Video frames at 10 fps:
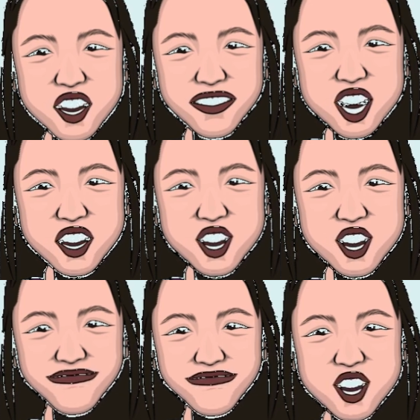
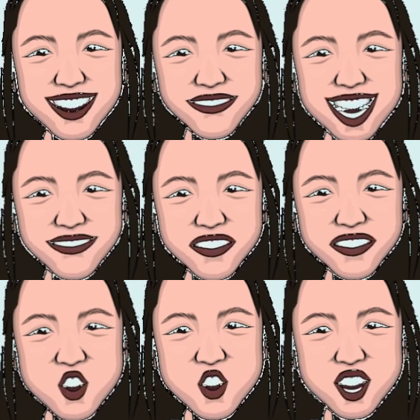
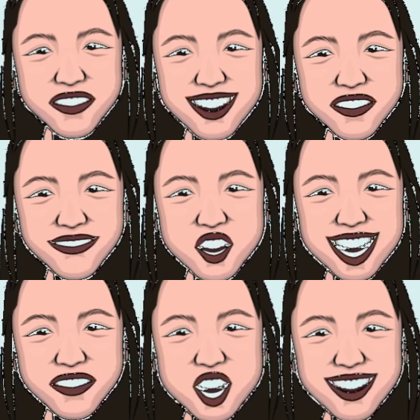0.52 into a
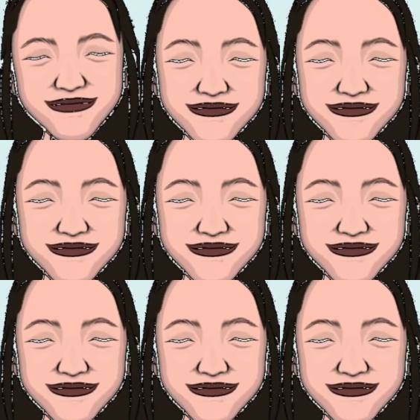fraction.